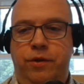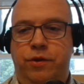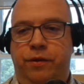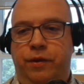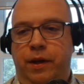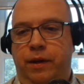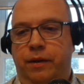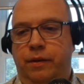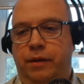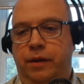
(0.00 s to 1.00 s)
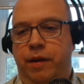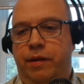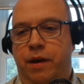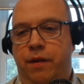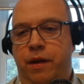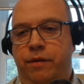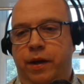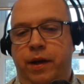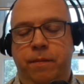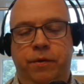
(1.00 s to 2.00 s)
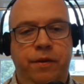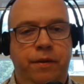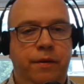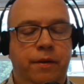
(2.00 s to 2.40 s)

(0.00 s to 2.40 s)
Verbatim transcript: Interesting guitar there. Is that Gibson?